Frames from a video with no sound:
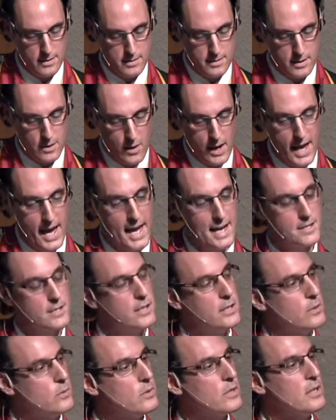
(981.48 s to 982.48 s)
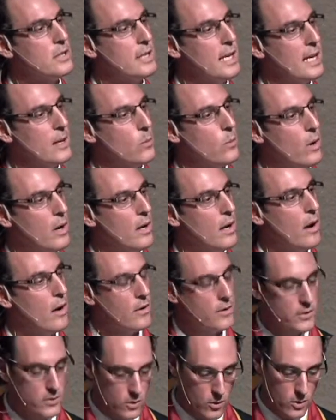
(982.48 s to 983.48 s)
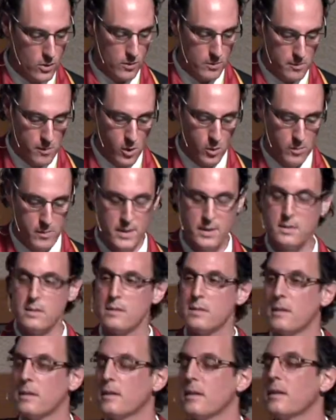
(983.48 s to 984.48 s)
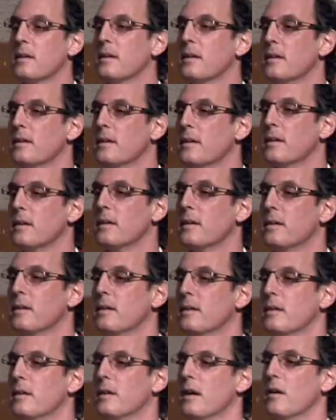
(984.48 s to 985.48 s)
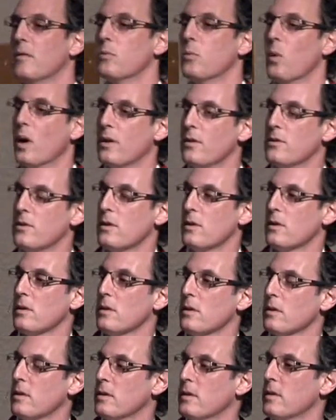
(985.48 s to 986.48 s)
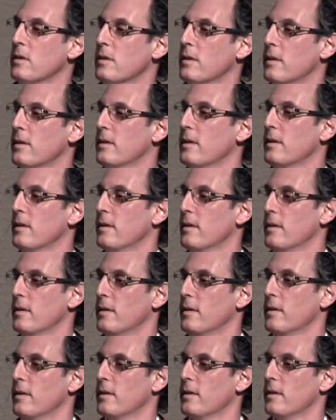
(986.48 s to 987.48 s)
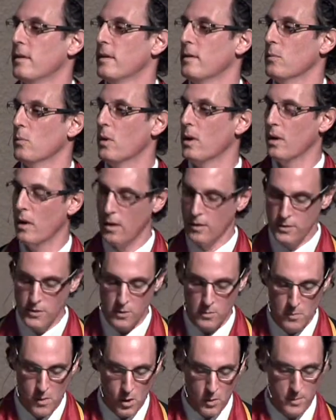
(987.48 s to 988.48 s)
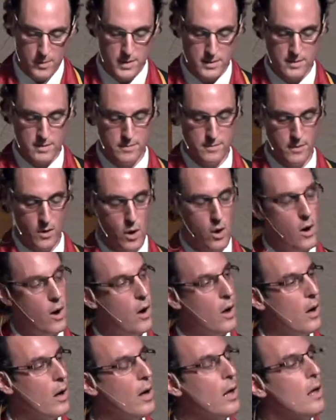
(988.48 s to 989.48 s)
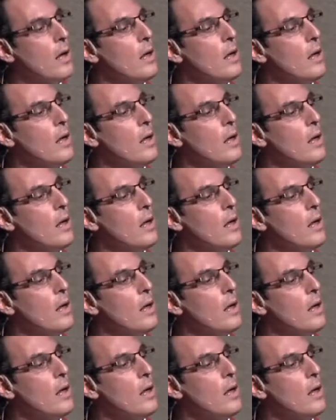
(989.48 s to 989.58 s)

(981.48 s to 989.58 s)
So I ask you today, what are your moments of wonder? And what are your moments of awe?